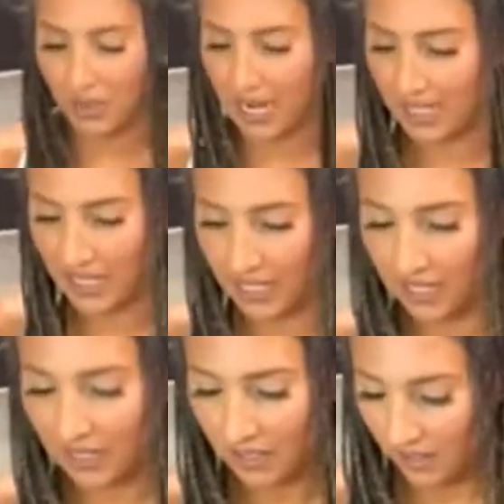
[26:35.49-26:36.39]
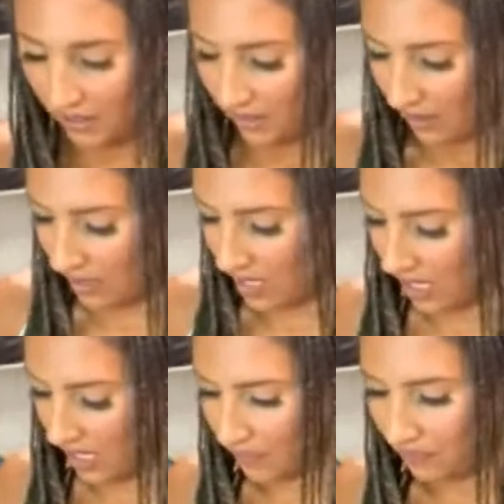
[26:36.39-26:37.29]
what I did.
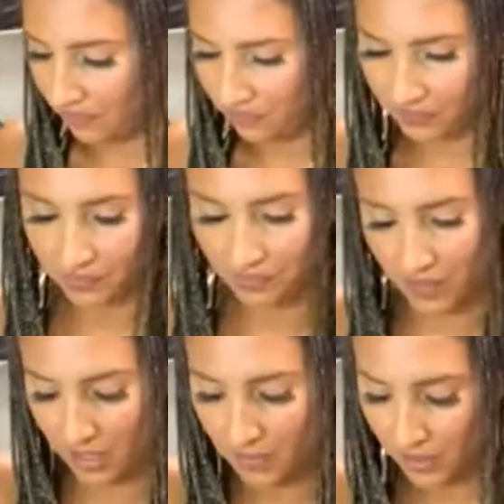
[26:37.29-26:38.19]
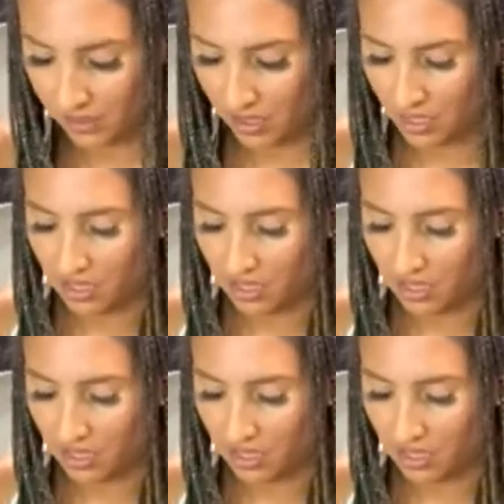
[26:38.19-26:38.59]
I'll put some